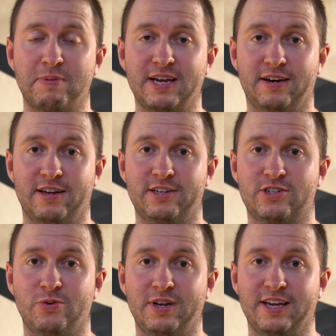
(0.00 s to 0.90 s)
been
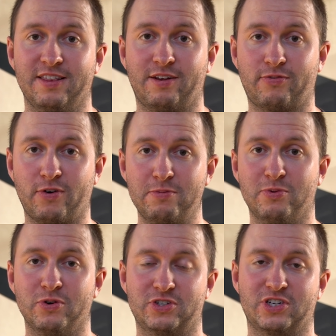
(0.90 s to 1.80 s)
installing this foam
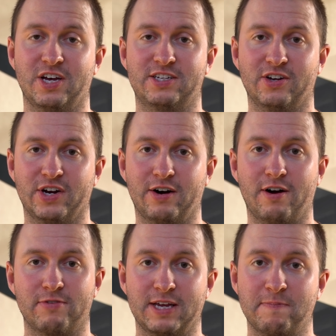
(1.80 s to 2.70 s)
board skirting on
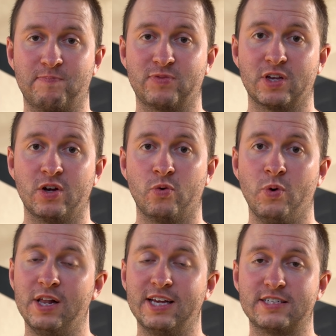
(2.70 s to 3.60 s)
our RV?
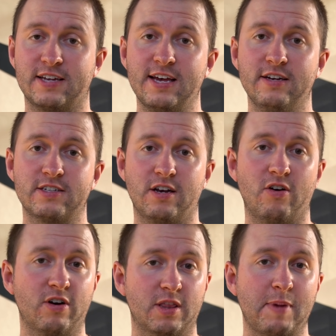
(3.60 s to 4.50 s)
Well, it's taken us
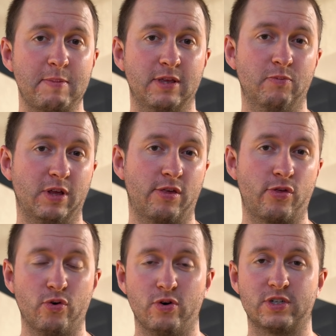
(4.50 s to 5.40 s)
longer maybe than we
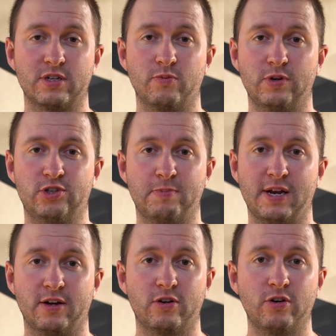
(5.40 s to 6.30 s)
thought. We spent a